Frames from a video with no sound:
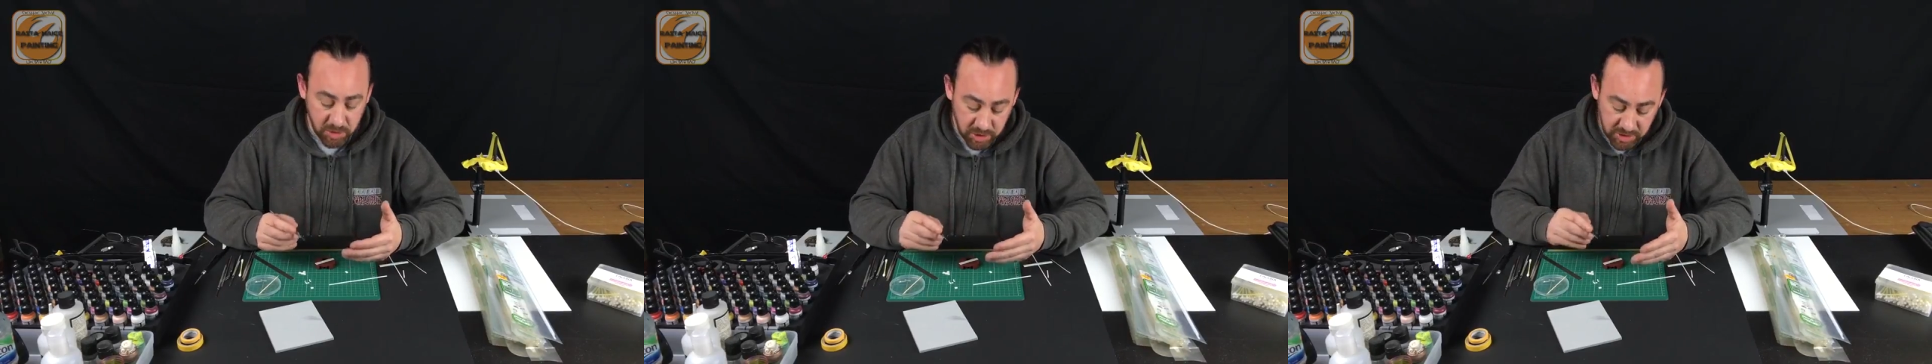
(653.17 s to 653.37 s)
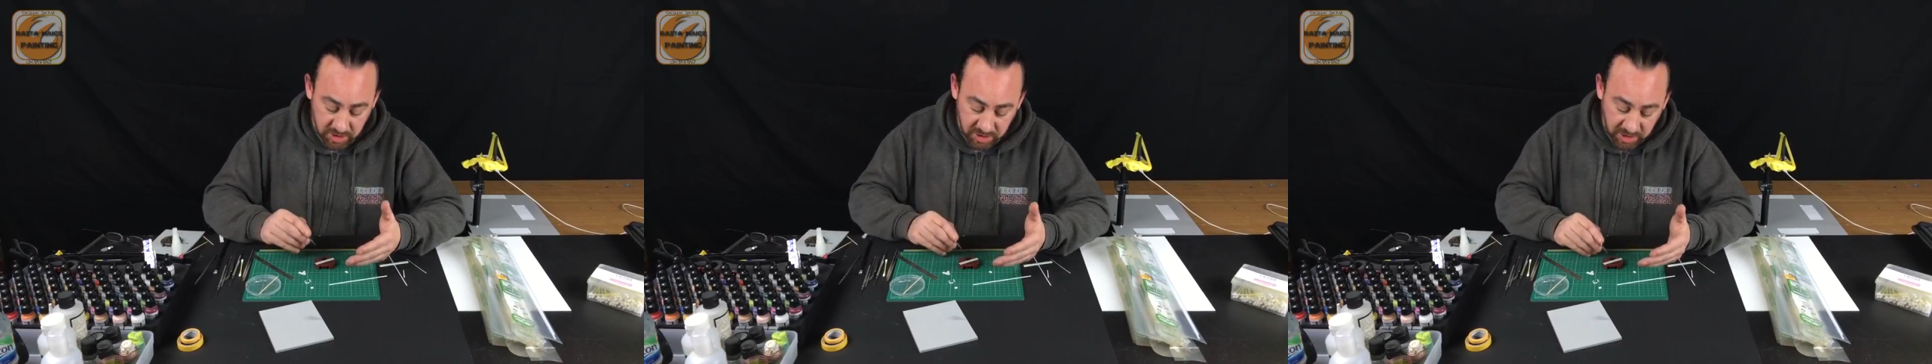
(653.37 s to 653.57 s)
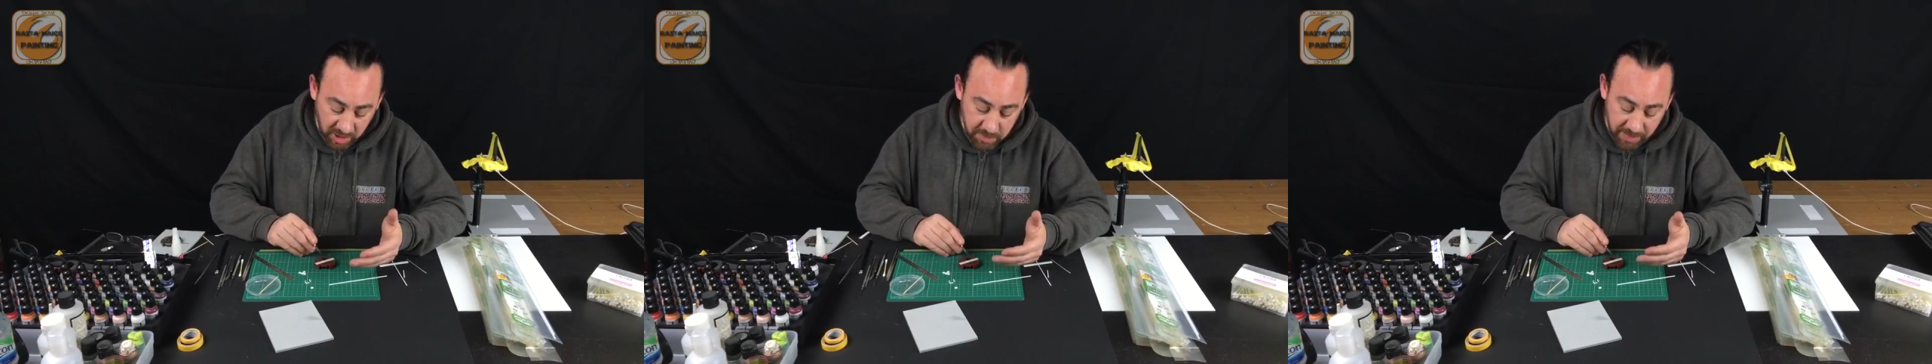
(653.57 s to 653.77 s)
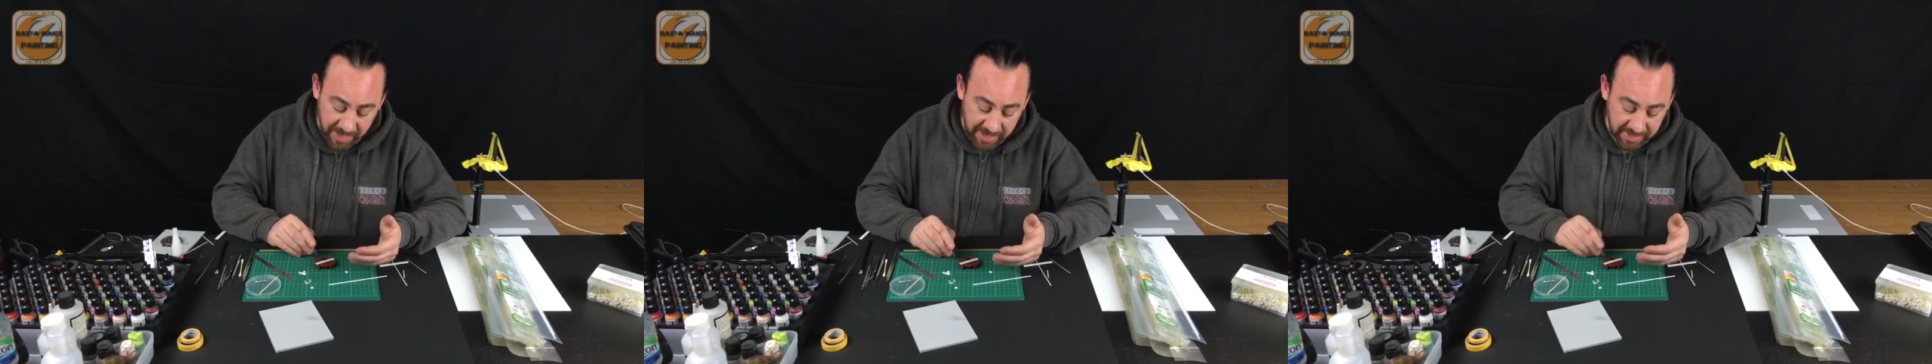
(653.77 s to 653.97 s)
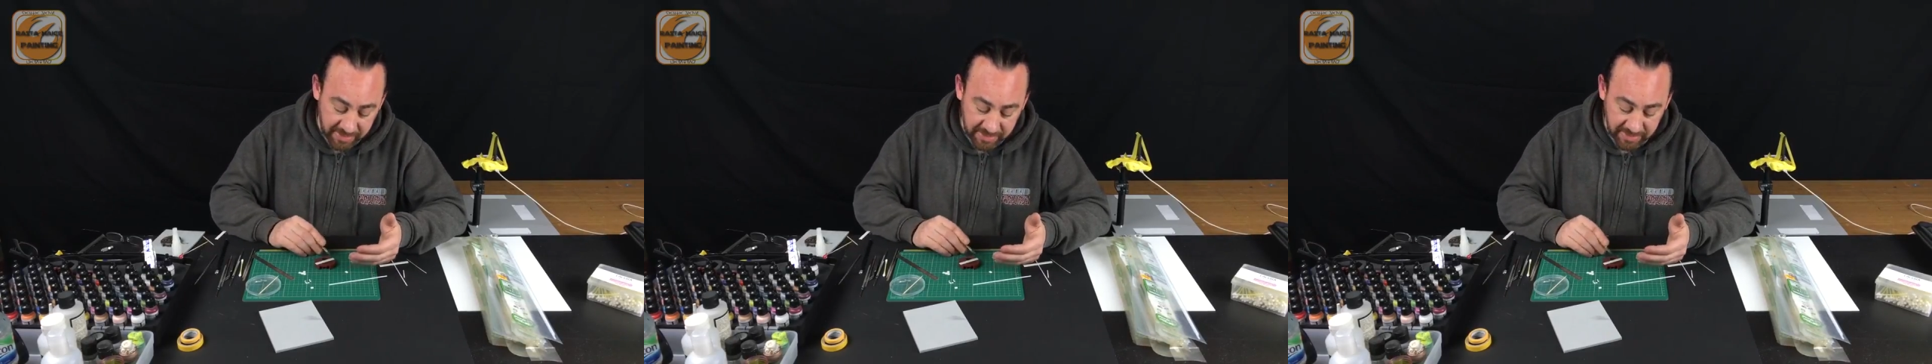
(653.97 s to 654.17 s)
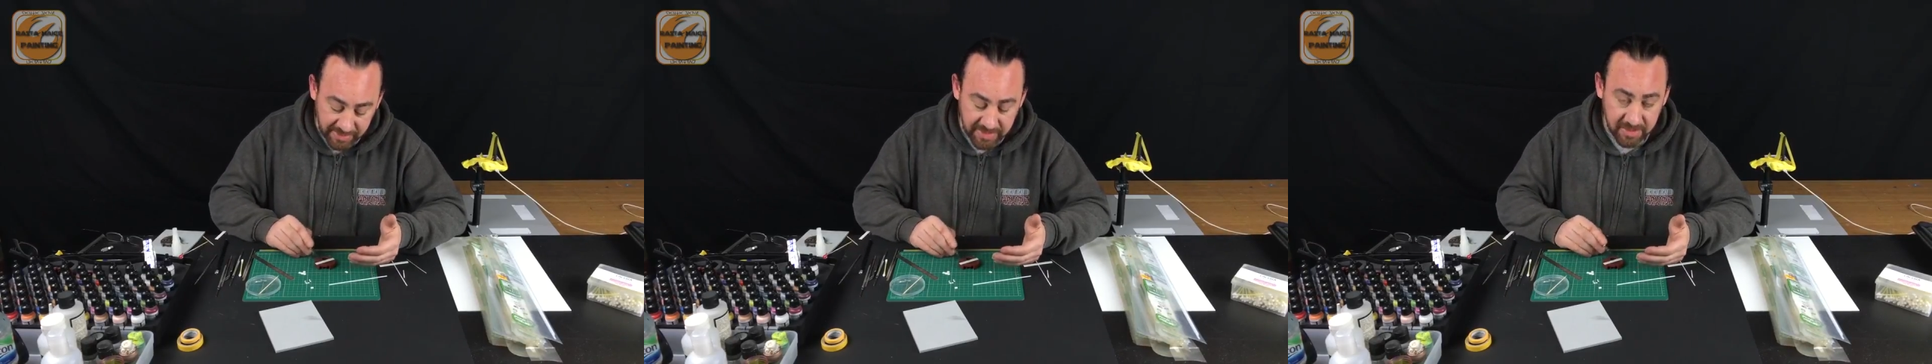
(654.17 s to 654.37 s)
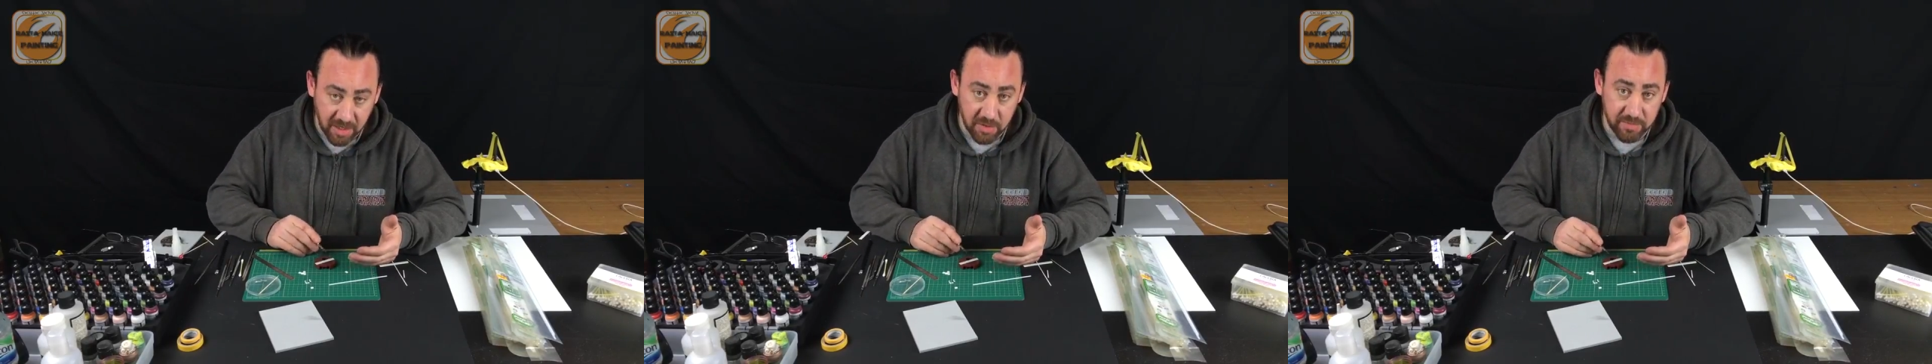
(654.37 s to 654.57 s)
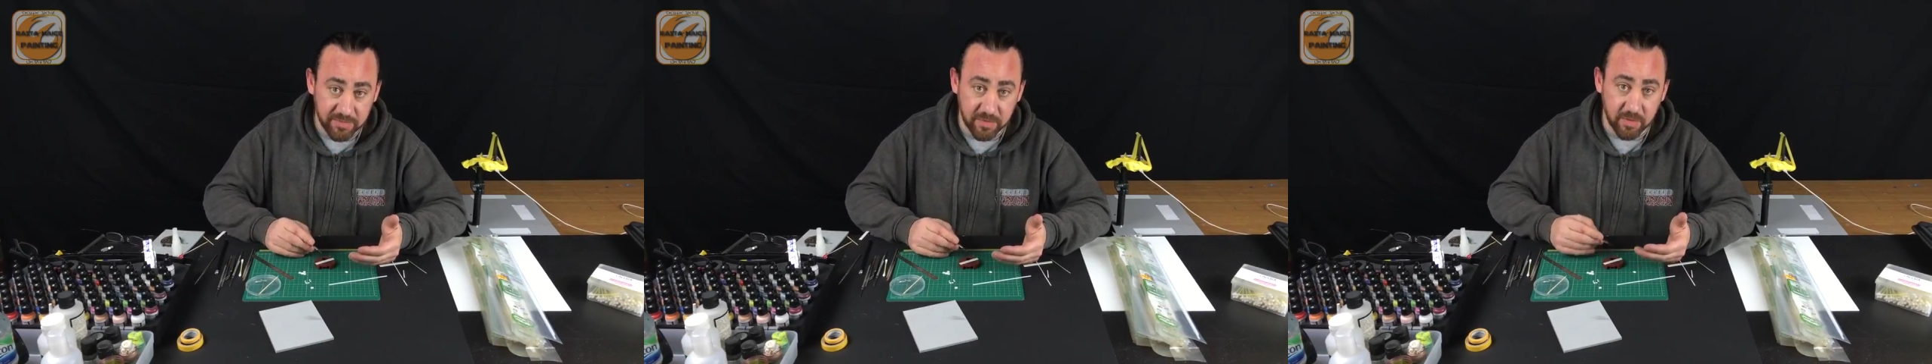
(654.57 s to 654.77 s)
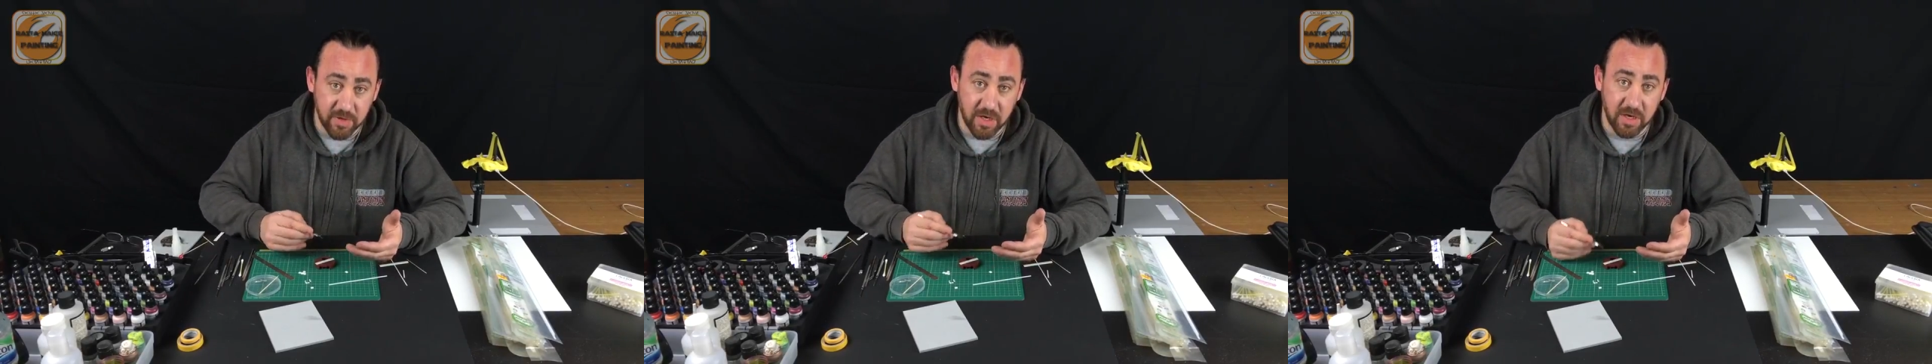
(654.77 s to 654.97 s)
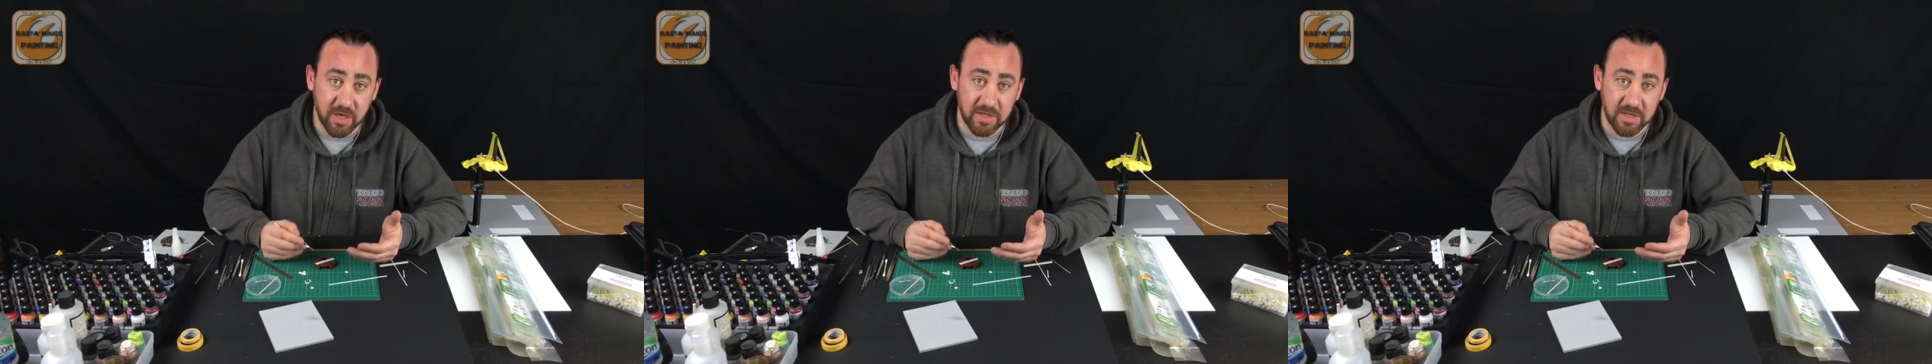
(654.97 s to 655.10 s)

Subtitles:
you can go back and clean over